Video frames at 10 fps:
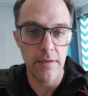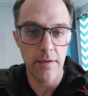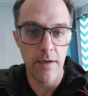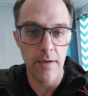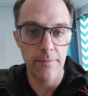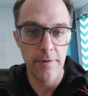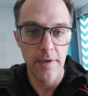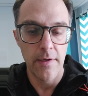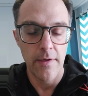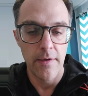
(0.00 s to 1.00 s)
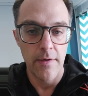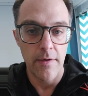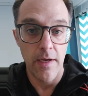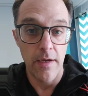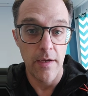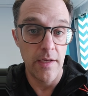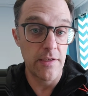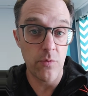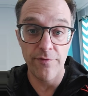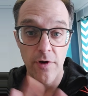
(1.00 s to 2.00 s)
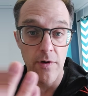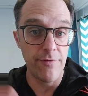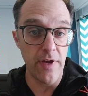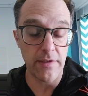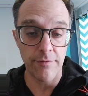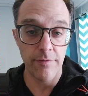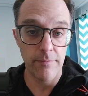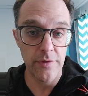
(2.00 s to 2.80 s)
and it's quite very effective.